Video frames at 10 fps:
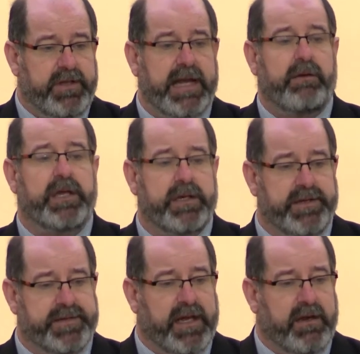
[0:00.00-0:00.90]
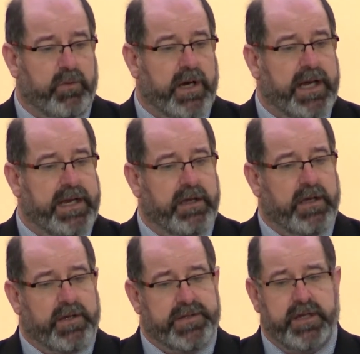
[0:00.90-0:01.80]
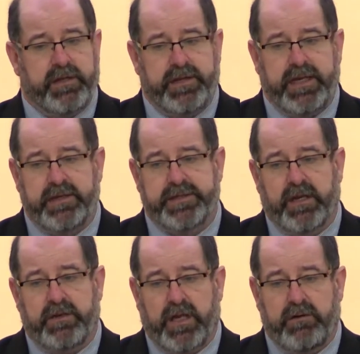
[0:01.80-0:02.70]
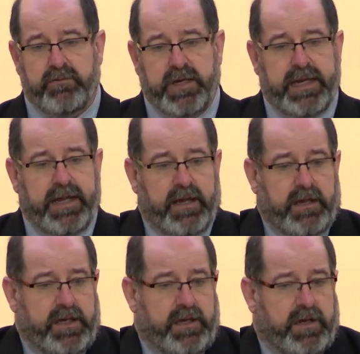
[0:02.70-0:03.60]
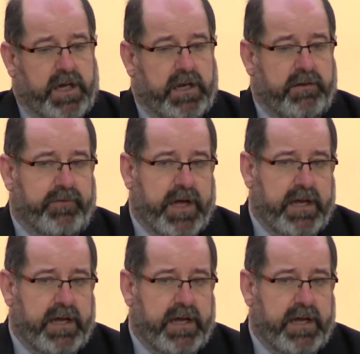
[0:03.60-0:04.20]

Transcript: Now I understand why certain things don't really, you know, kind of